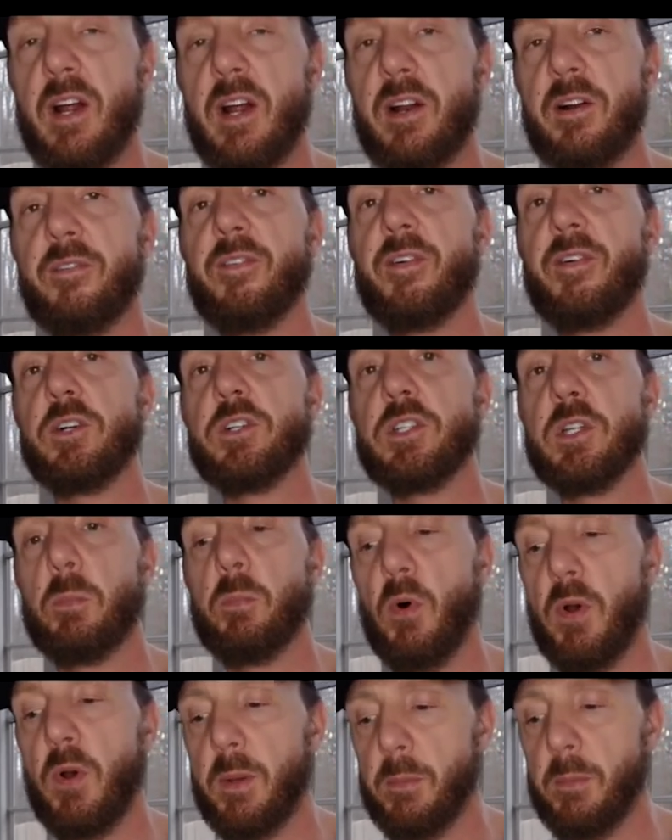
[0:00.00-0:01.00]
on a first
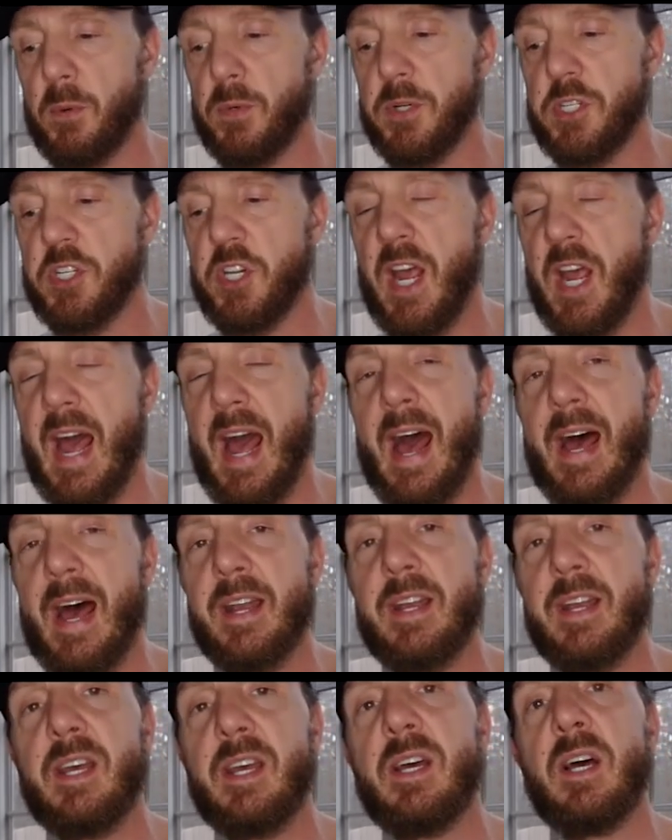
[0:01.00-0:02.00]
appointment with
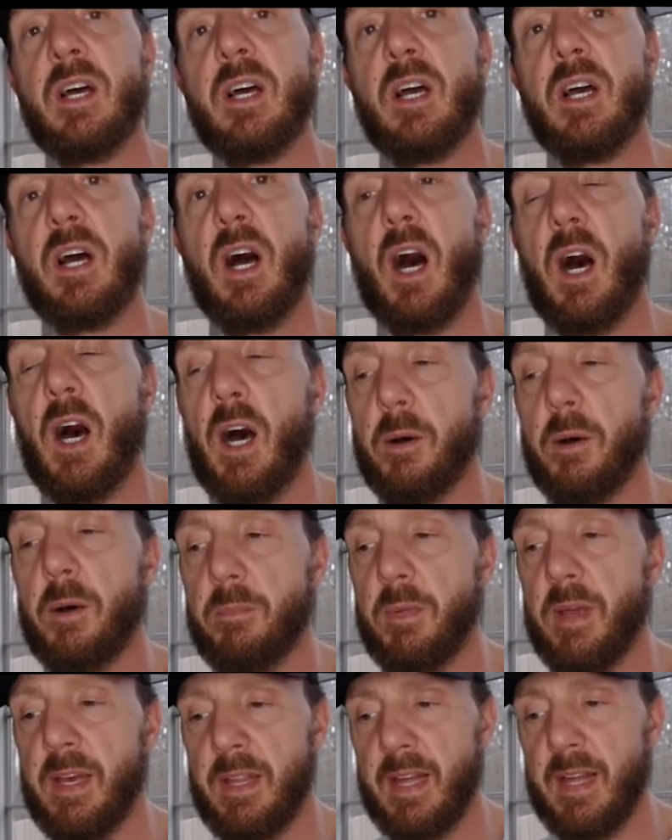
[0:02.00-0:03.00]
Chad,
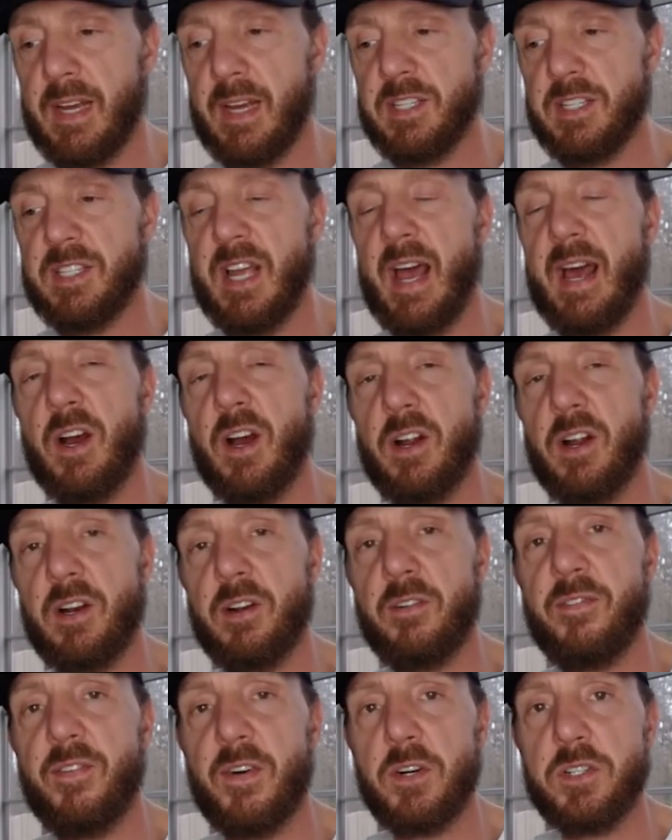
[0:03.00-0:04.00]
and I sat on
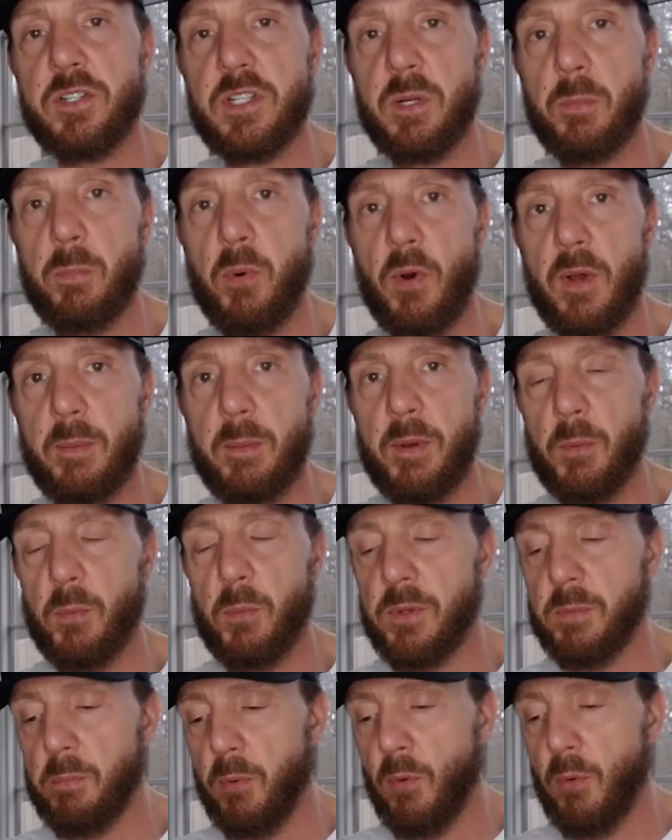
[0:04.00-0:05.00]
a first appointment
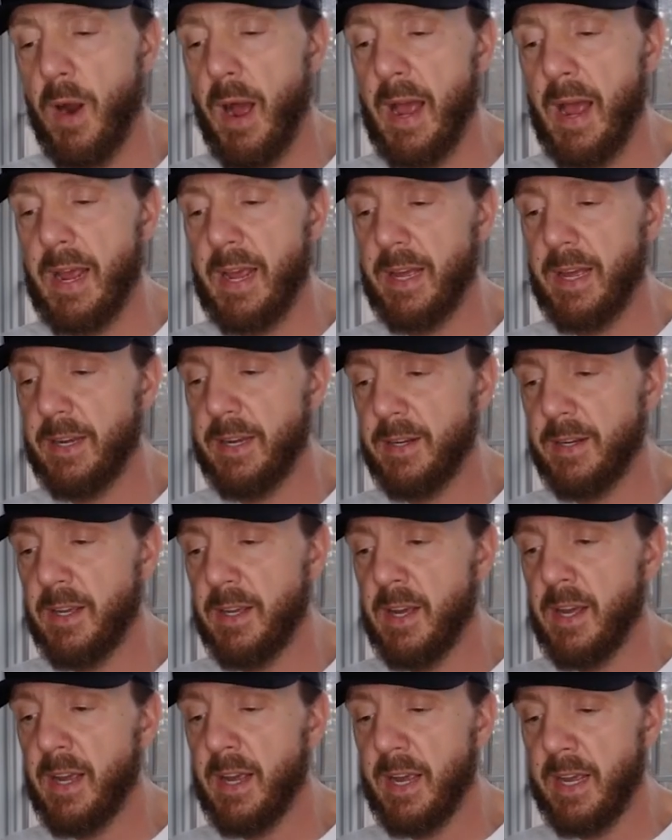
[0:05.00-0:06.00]
with Brian.
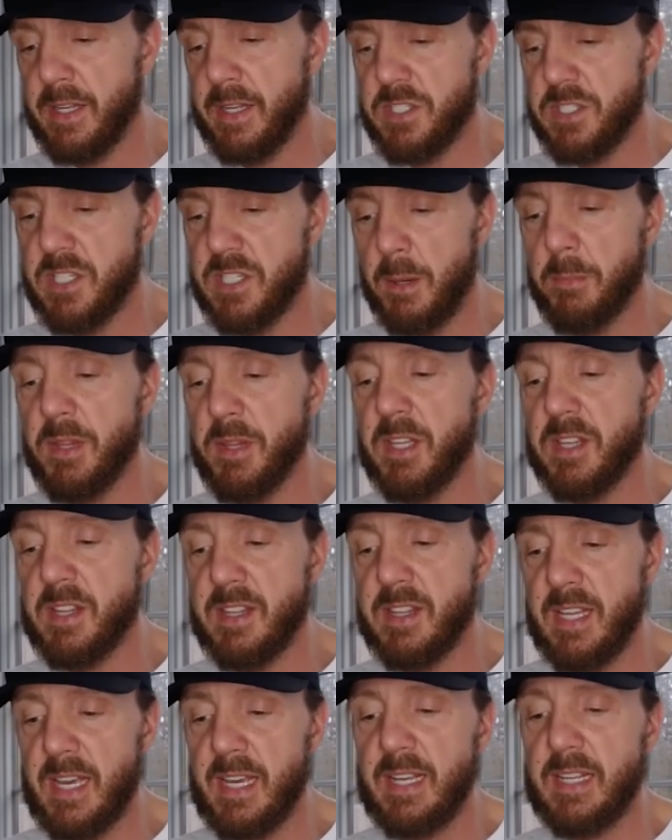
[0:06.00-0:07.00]
And some of the
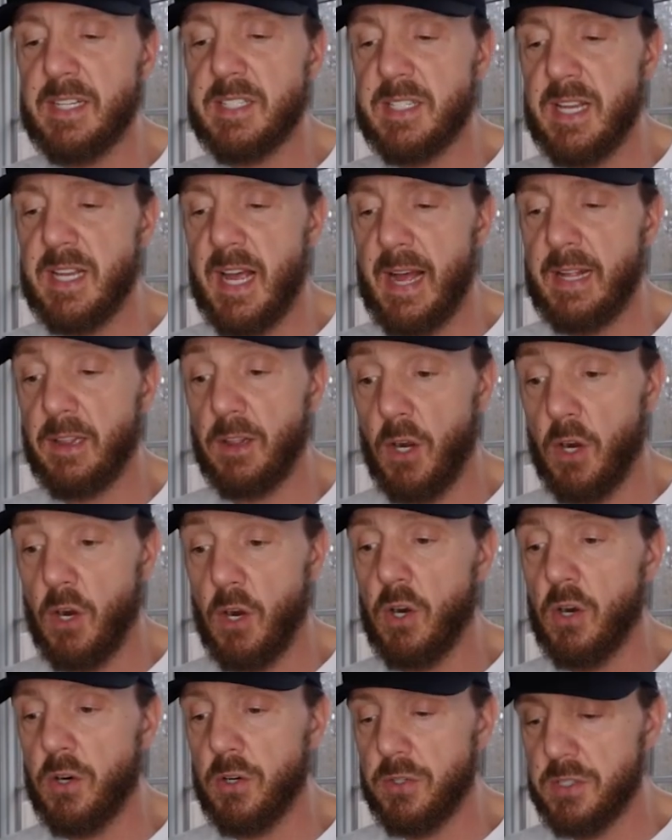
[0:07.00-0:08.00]
things I
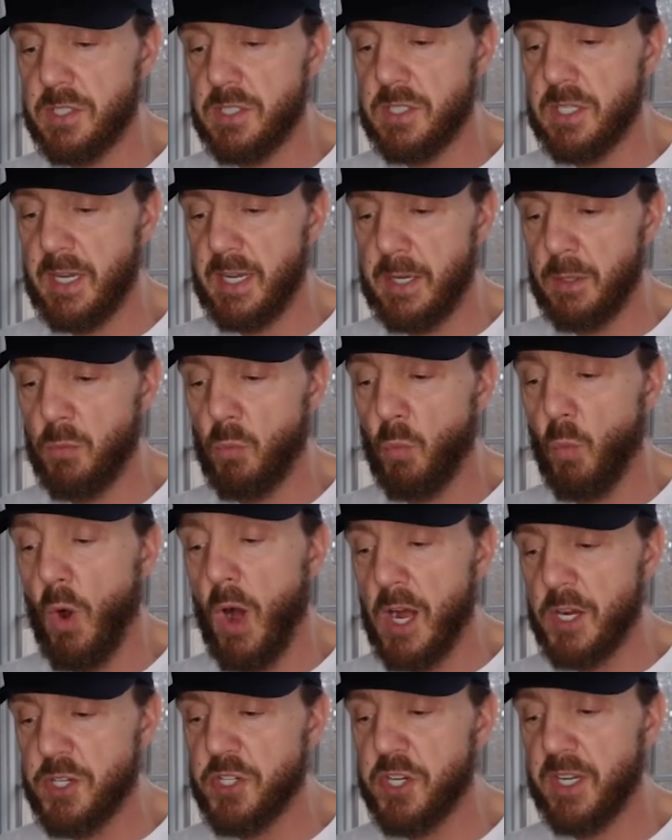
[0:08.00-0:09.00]
learned in
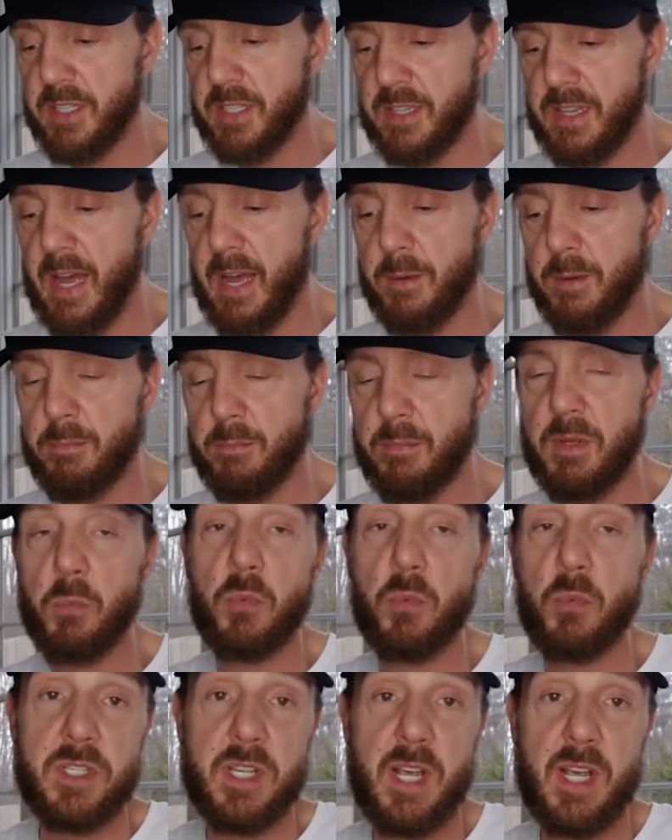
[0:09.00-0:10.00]
watching them
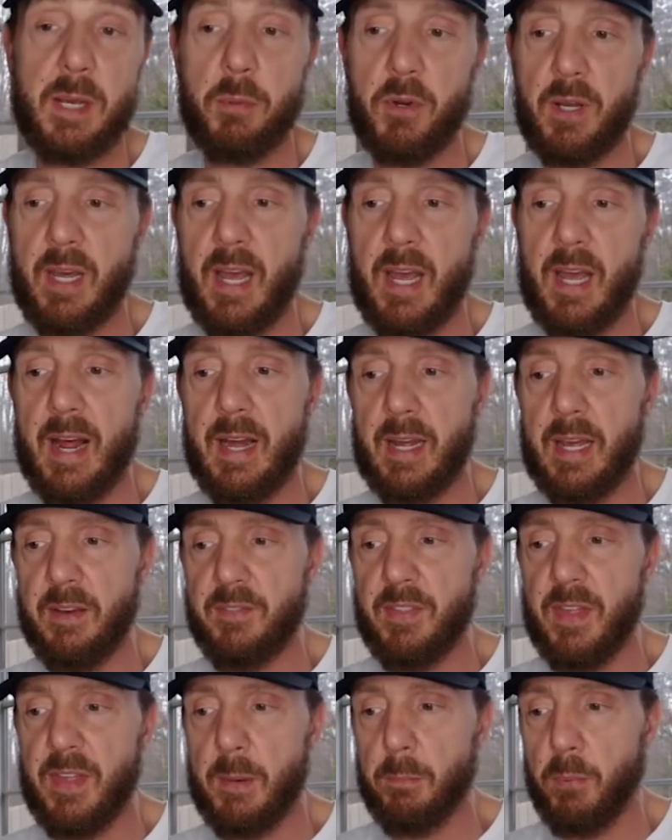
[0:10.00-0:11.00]
and was able to kind of
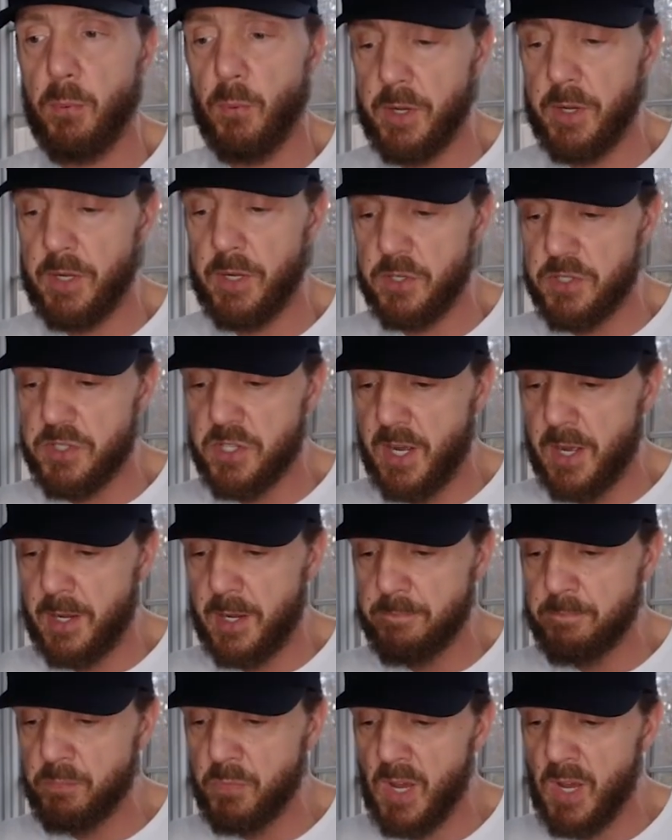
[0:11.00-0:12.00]
give them pointers
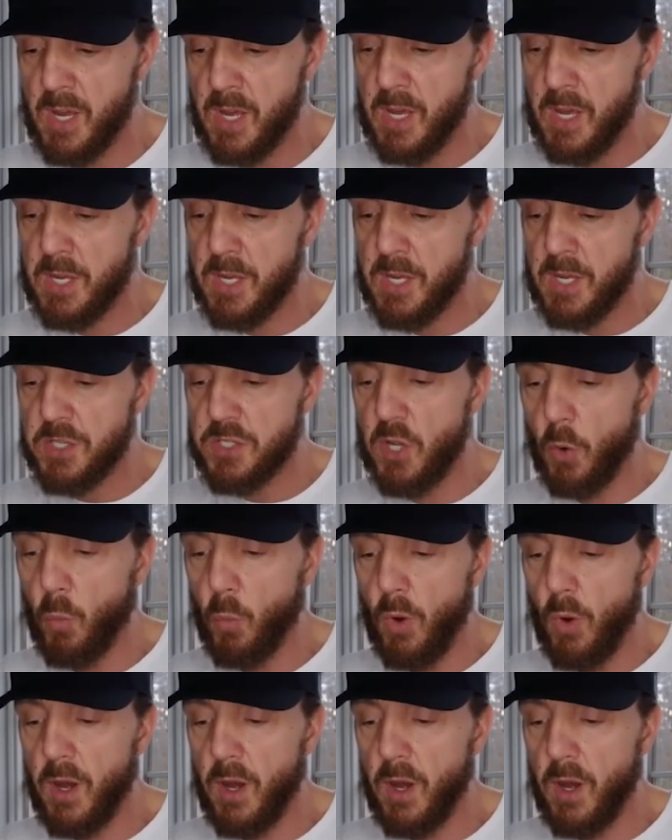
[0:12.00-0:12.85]
on. So